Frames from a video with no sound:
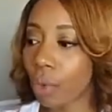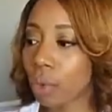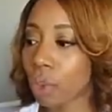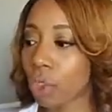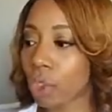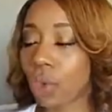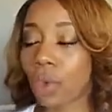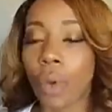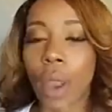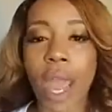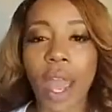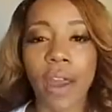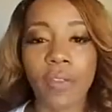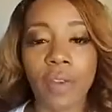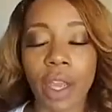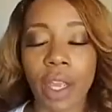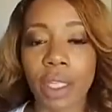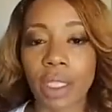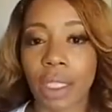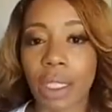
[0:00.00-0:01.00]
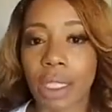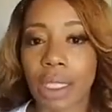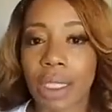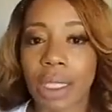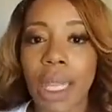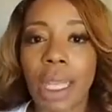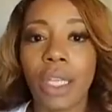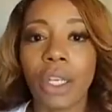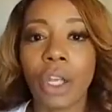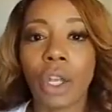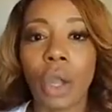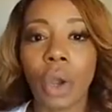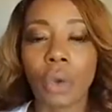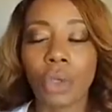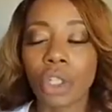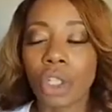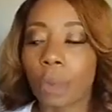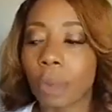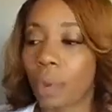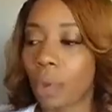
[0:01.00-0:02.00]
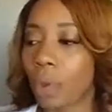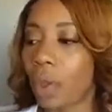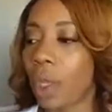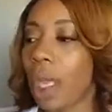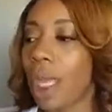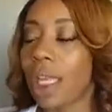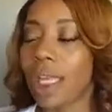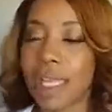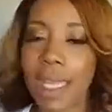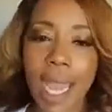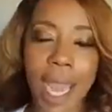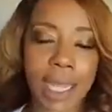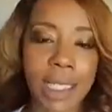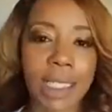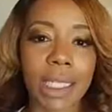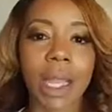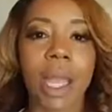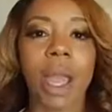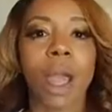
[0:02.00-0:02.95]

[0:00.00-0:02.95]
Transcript: Is this date negotiable? Yes.